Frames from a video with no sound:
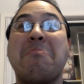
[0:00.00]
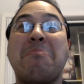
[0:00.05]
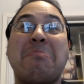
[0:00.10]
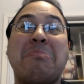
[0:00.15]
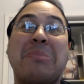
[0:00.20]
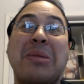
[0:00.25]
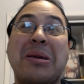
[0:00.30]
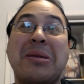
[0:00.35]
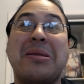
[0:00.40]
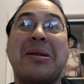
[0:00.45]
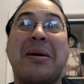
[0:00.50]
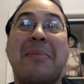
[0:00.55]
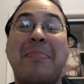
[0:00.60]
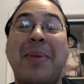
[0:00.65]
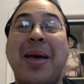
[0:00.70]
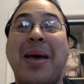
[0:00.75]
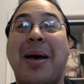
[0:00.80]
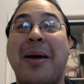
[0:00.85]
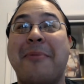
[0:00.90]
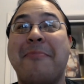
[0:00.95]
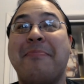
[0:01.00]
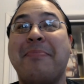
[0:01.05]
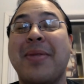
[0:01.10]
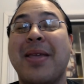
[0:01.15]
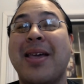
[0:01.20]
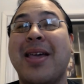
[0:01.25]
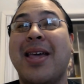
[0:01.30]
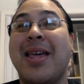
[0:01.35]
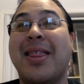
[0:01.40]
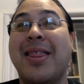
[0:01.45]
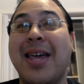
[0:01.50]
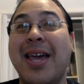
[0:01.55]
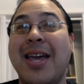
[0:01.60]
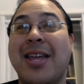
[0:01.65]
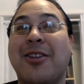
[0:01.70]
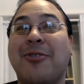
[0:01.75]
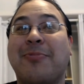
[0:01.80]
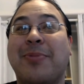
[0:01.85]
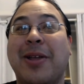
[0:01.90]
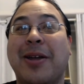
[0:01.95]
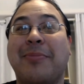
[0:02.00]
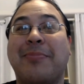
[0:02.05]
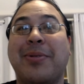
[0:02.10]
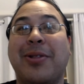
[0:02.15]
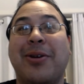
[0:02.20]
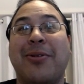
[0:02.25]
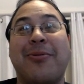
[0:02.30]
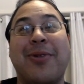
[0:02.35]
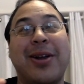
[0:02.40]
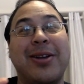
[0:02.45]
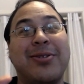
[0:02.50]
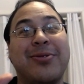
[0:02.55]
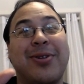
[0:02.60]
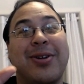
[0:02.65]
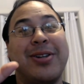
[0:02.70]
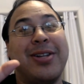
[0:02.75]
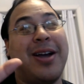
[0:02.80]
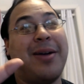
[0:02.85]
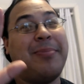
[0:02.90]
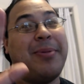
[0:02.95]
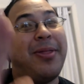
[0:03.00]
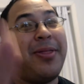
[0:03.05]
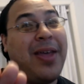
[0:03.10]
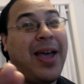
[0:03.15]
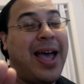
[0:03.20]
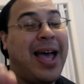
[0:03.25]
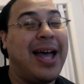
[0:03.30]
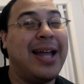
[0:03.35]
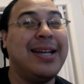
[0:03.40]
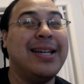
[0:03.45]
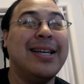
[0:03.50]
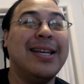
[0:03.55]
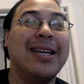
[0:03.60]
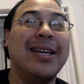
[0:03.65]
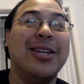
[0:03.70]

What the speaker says: That's not bad. Then you play Blood Razor on top of that.